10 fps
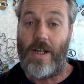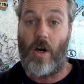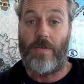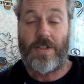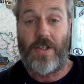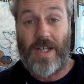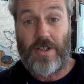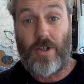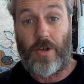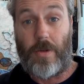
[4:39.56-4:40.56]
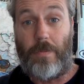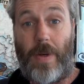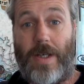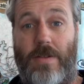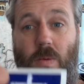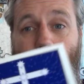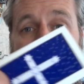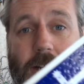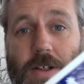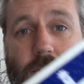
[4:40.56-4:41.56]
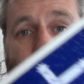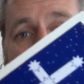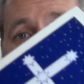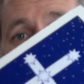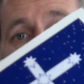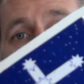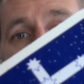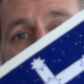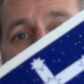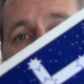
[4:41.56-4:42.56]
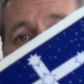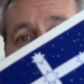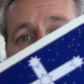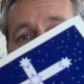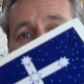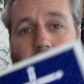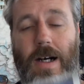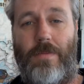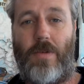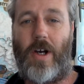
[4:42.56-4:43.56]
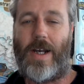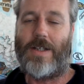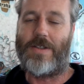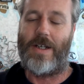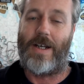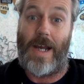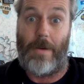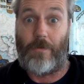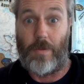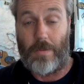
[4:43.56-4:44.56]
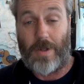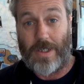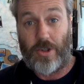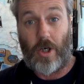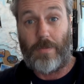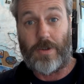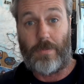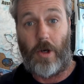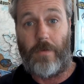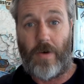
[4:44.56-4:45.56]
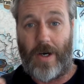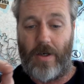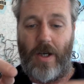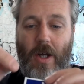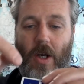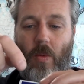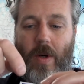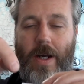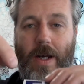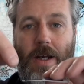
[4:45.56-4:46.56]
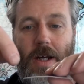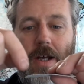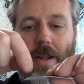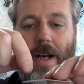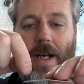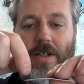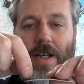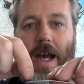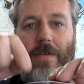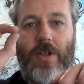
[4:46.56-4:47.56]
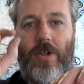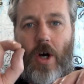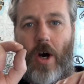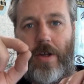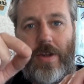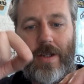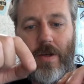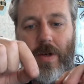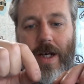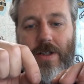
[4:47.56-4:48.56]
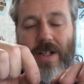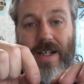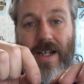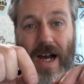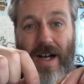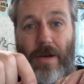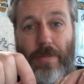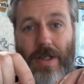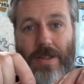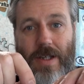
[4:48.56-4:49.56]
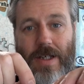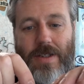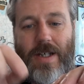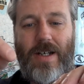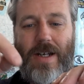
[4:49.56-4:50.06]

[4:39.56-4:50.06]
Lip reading: Now obviously that's not the best way to perforate, like as in it come from a bloody shop as a perforated, where they'd actually have a die thing that would actually cut a piece of that sticker.